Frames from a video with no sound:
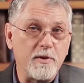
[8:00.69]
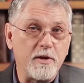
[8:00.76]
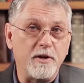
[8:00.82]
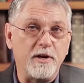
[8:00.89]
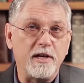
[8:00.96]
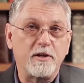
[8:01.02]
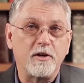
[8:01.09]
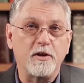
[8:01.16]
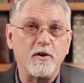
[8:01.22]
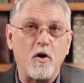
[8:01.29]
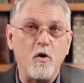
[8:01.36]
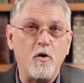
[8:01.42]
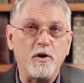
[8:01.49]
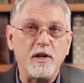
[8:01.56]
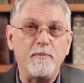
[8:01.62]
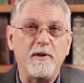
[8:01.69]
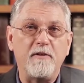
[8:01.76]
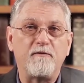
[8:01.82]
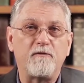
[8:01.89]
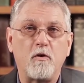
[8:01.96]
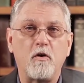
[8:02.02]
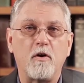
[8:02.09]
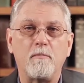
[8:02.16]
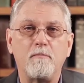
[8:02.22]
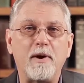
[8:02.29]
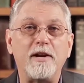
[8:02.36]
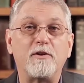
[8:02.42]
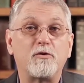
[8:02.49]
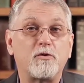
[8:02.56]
community could only be formed by